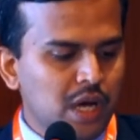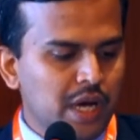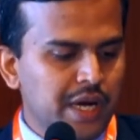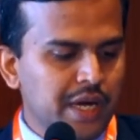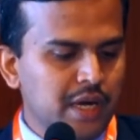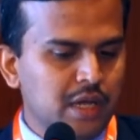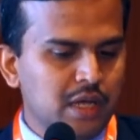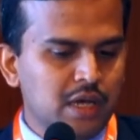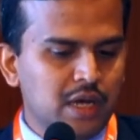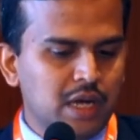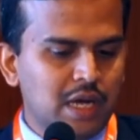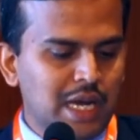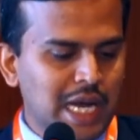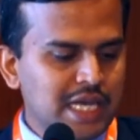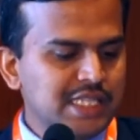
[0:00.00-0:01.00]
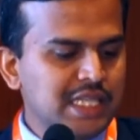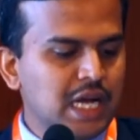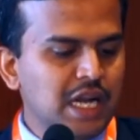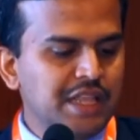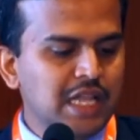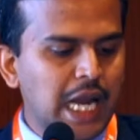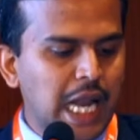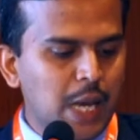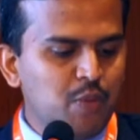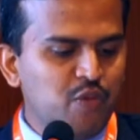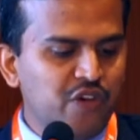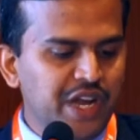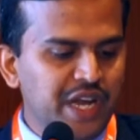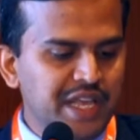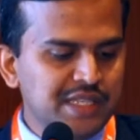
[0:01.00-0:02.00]
And classically the
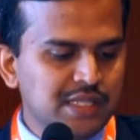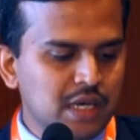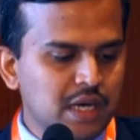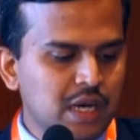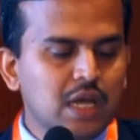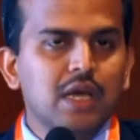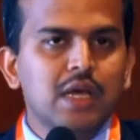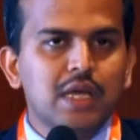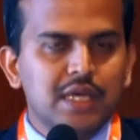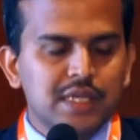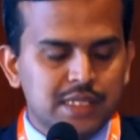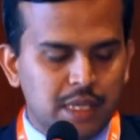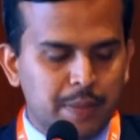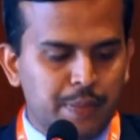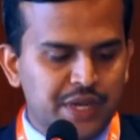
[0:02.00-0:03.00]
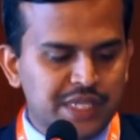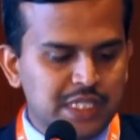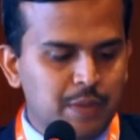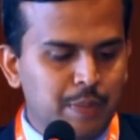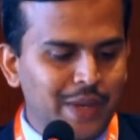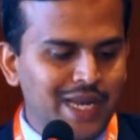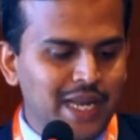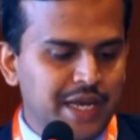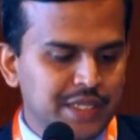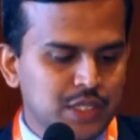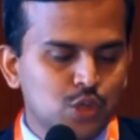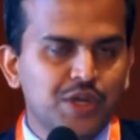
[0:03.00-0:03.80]
lab findings are suppressed PTH.